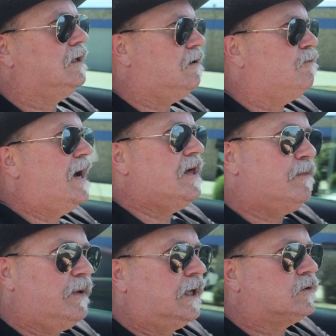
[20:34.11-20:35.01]
you buy
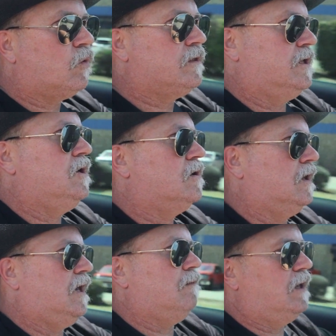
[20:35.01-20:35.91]
the biggest one that you
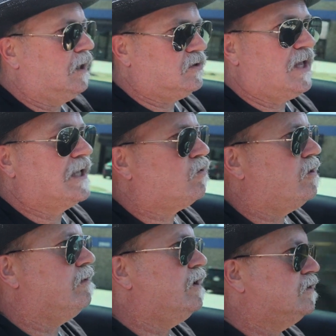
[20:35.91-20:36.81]
can get because that's
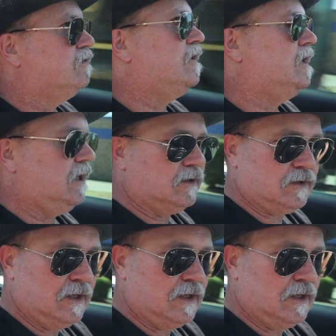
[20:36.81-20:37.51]
where the most fun is.